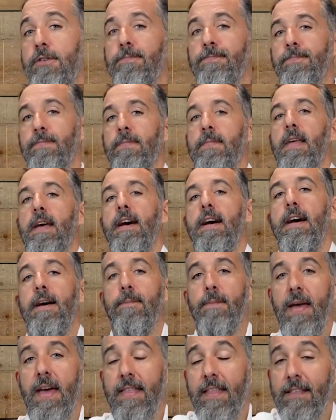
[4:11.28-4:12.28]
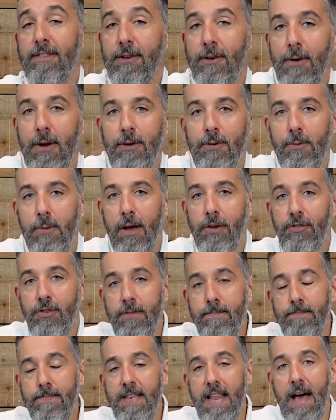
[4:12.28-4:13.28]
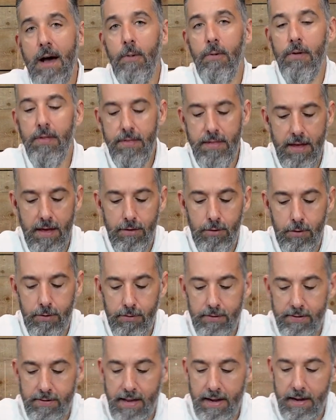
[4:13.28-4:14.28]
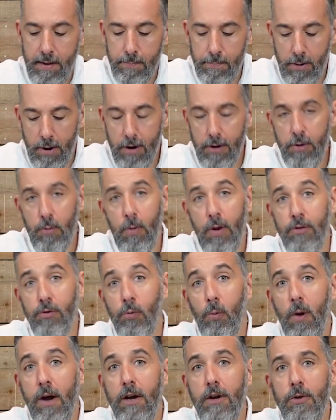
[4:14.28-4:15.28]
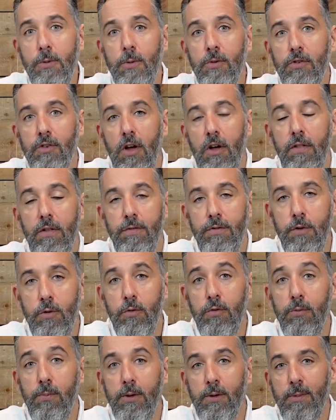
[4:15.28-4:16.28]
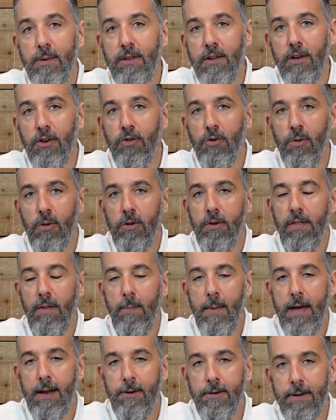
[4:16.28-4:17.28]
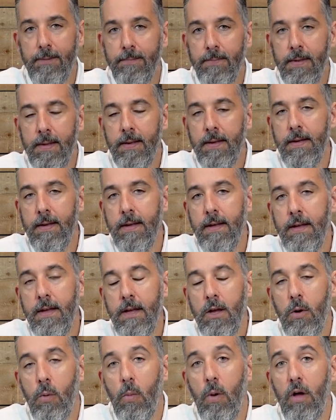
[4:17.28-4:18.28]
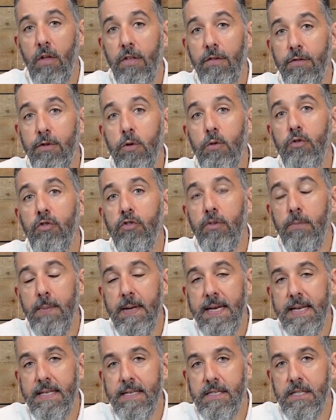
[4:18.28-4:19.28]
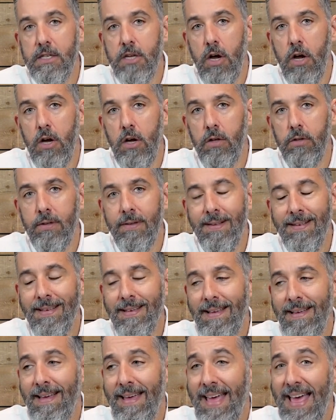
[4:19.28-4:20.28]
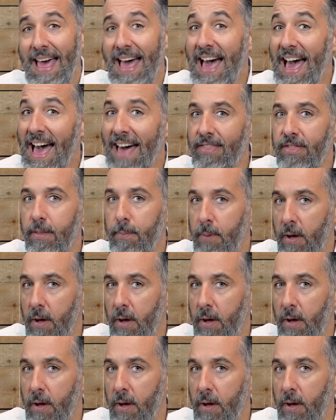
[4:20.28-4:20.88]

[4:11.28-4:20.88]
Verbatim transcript: do. And that's a great question. Now, the other second part was, where do you install the fuse between the controller and the battery? Well, the fuse should be installed at the